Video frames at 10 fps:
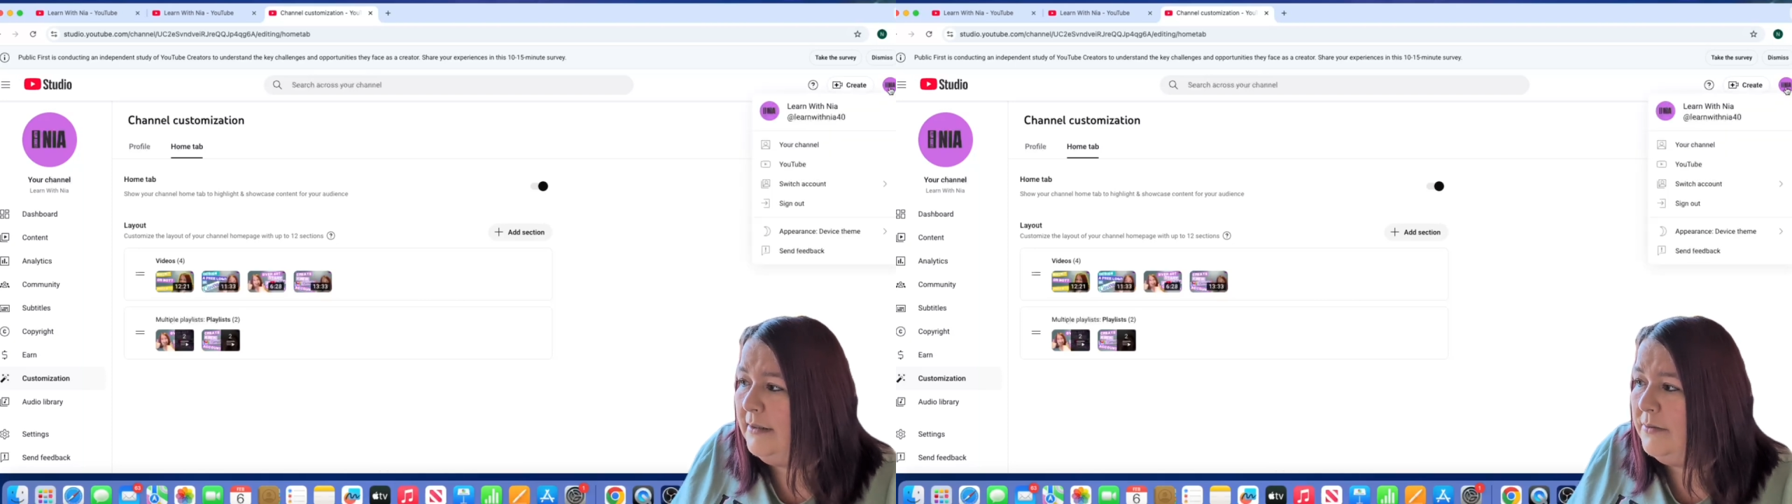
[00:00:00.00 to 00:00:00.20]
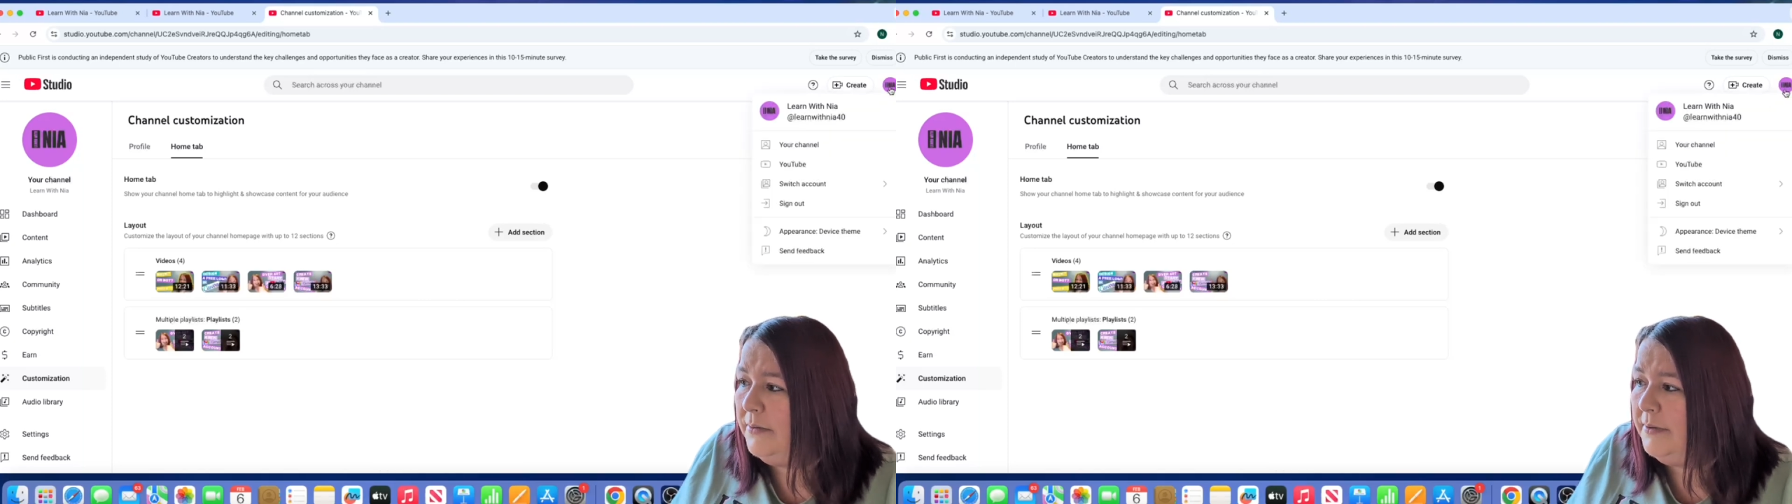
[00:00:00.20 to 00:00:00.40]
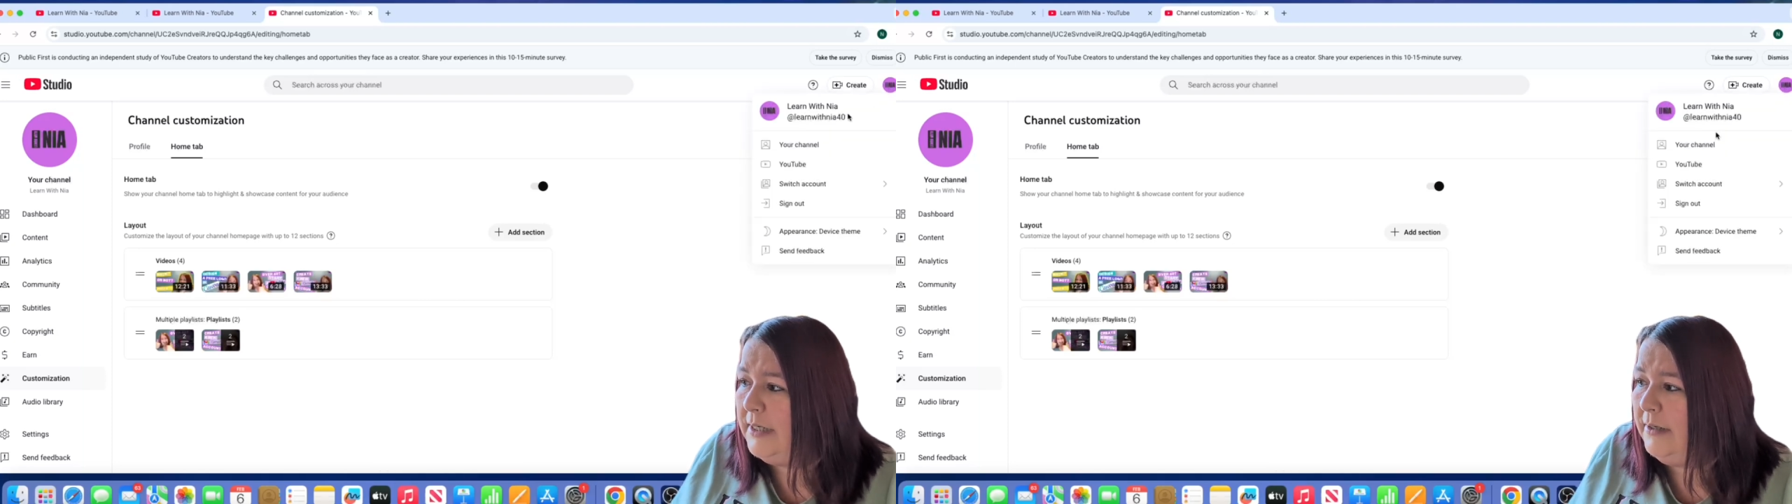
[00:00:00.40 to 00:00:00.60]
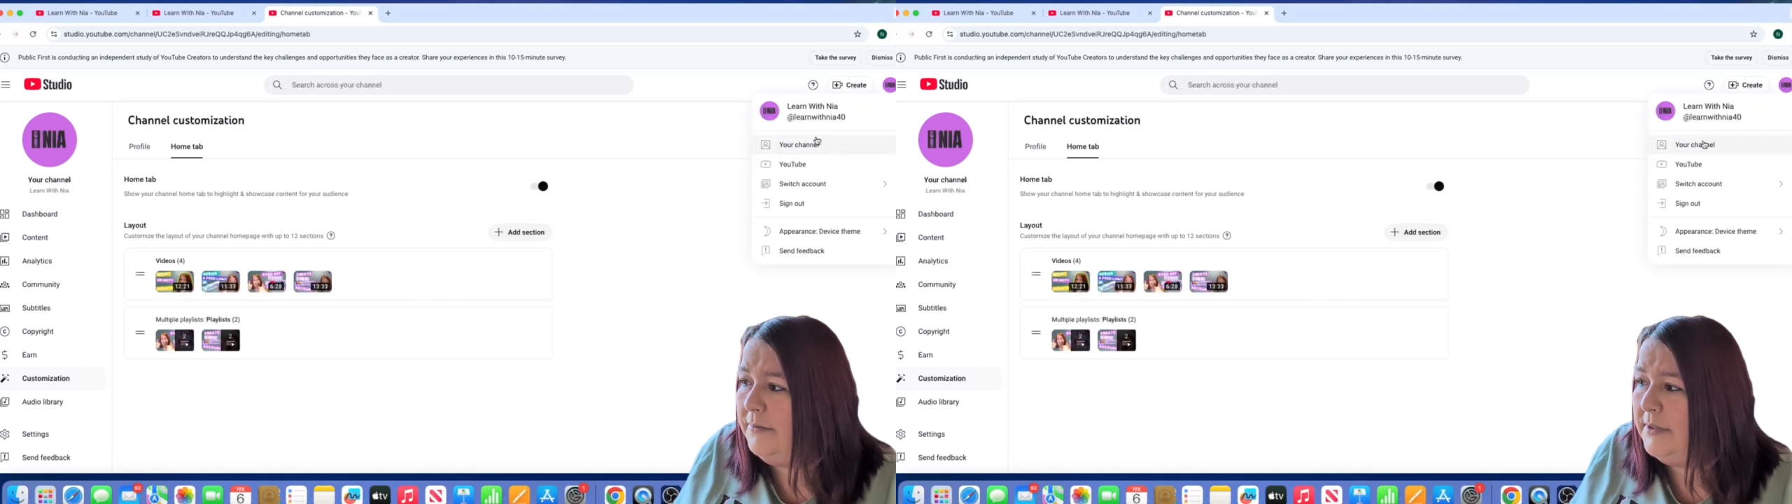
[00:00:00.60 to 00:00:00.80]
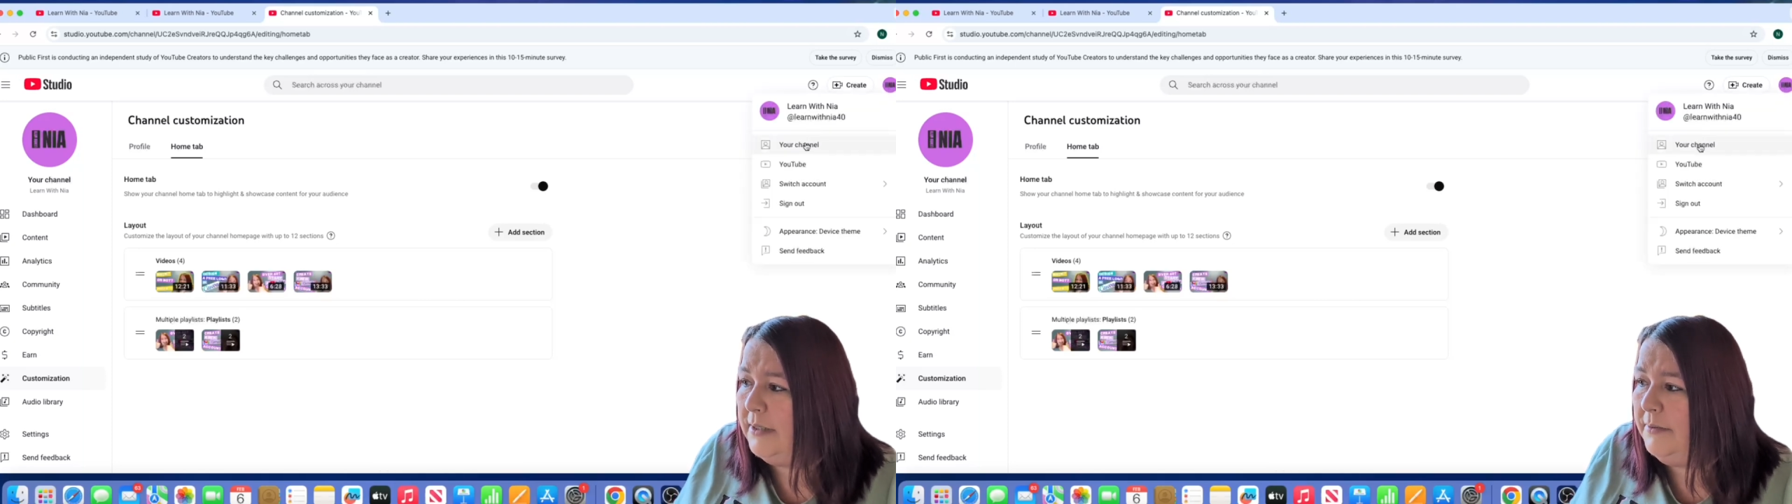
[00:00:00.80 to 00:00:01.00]
to our
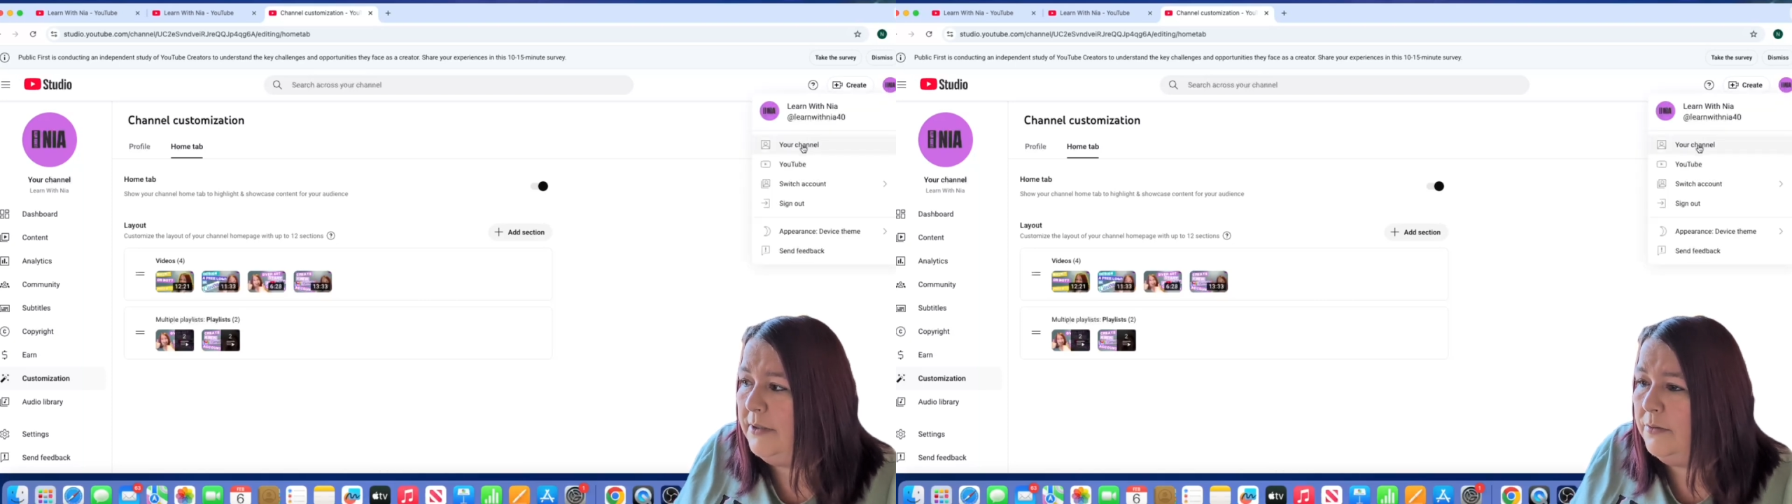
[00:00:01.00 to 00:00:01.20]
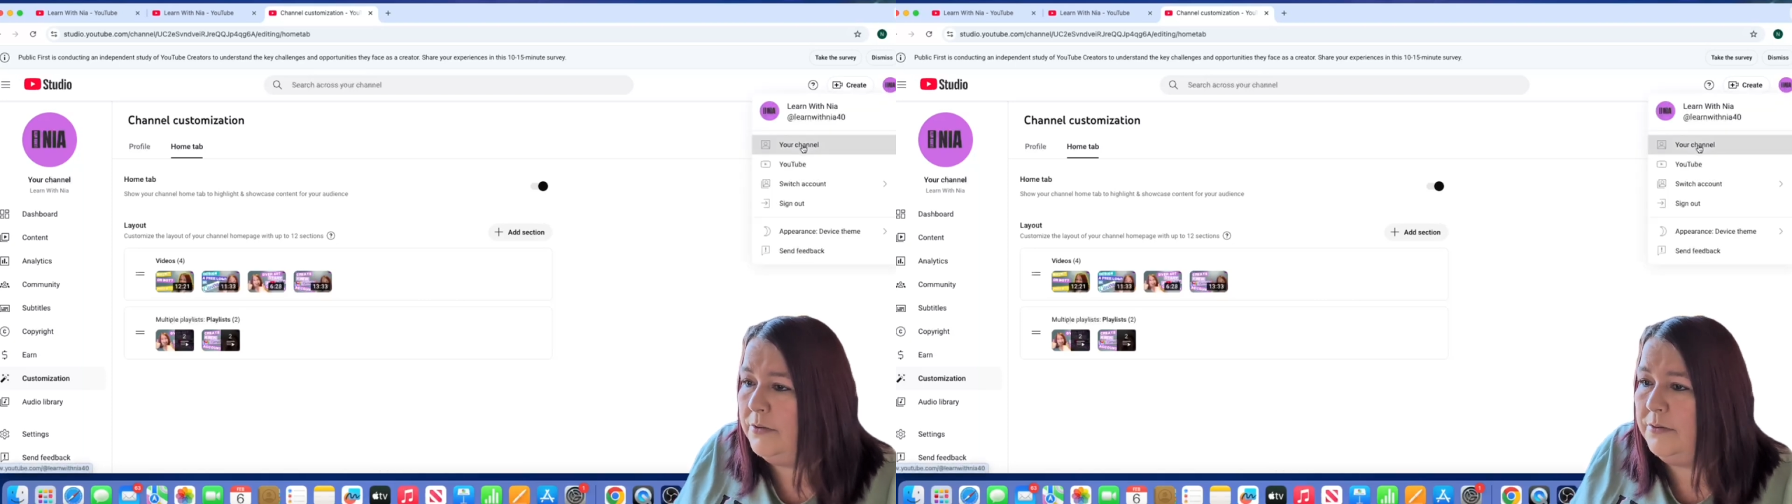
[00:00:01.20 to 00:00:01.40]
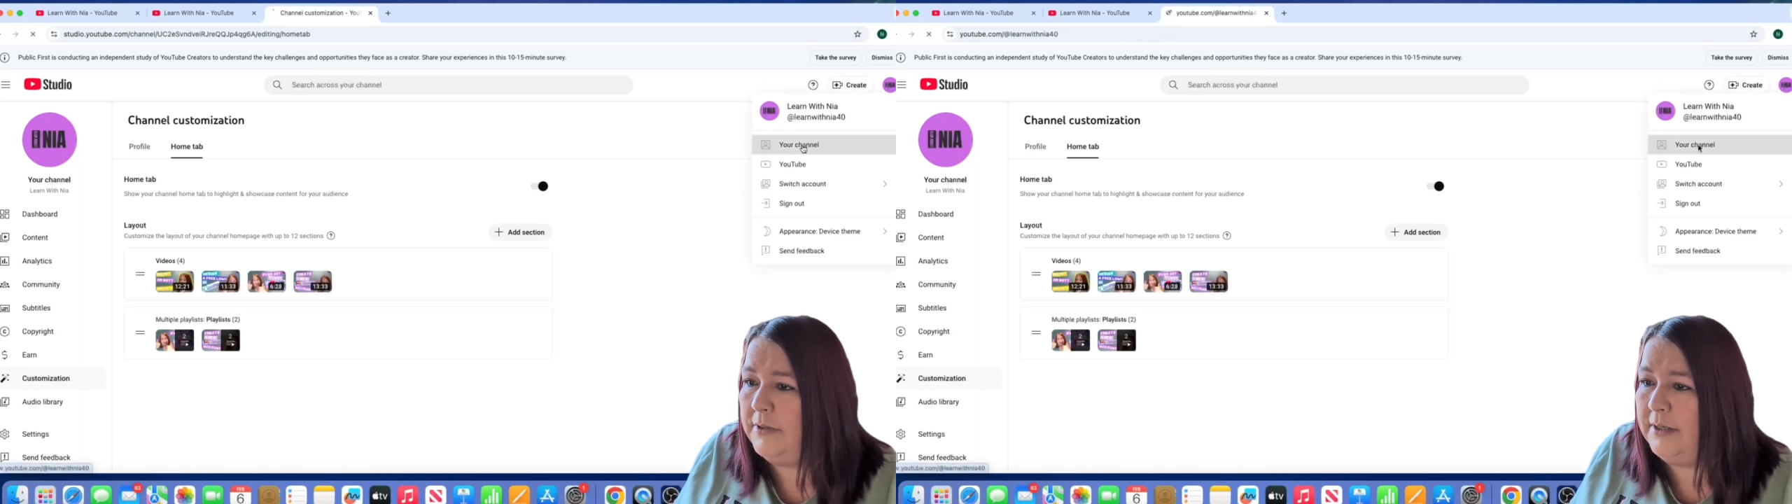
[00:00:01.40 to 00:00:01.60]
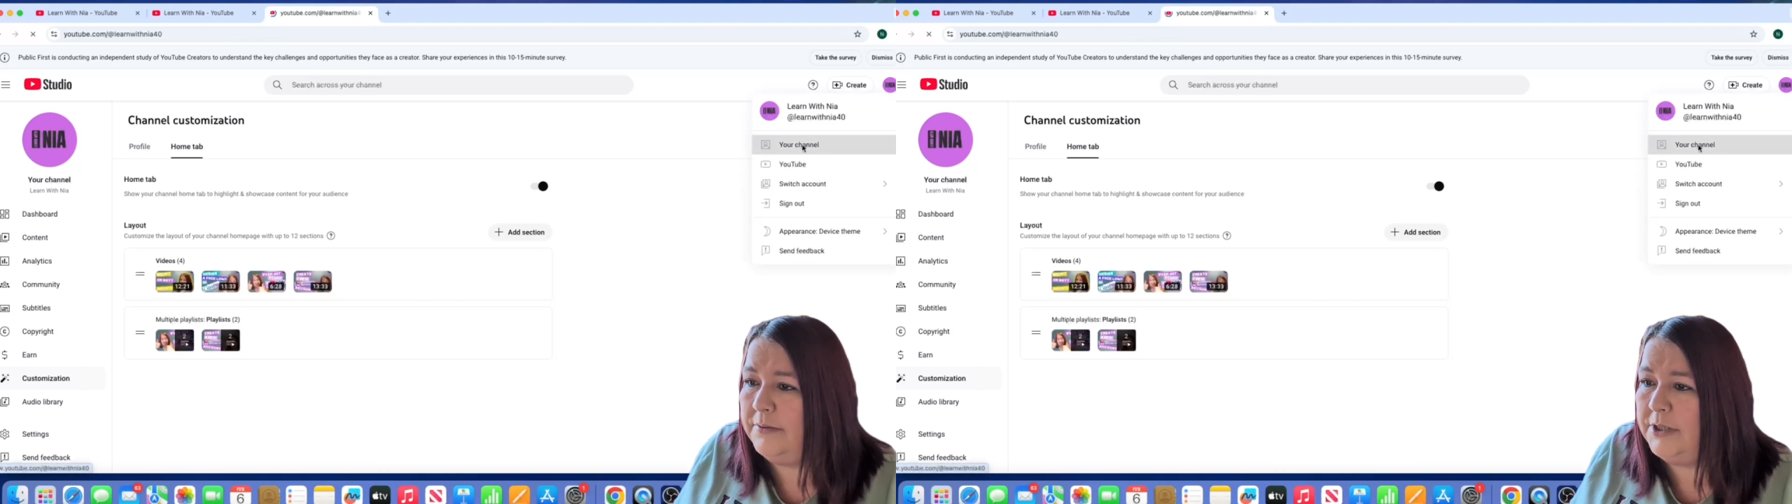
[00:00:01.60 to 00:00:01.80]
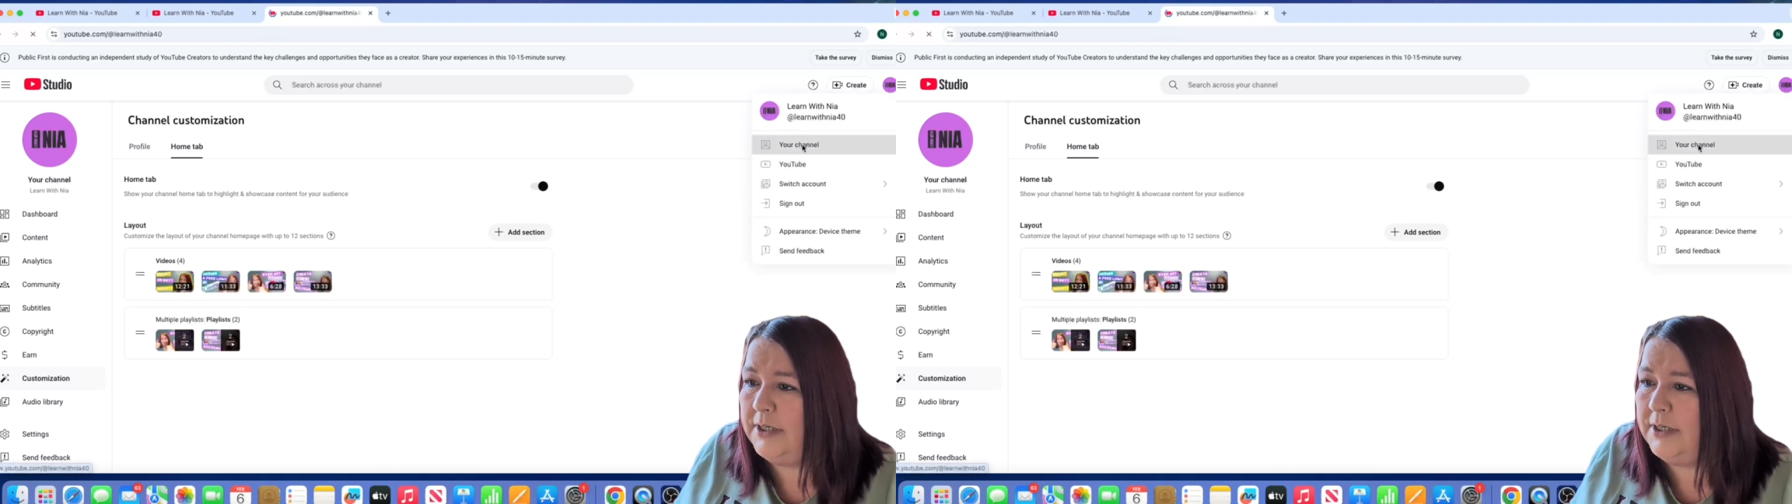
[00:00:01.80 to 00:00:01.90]
account and we'll go to our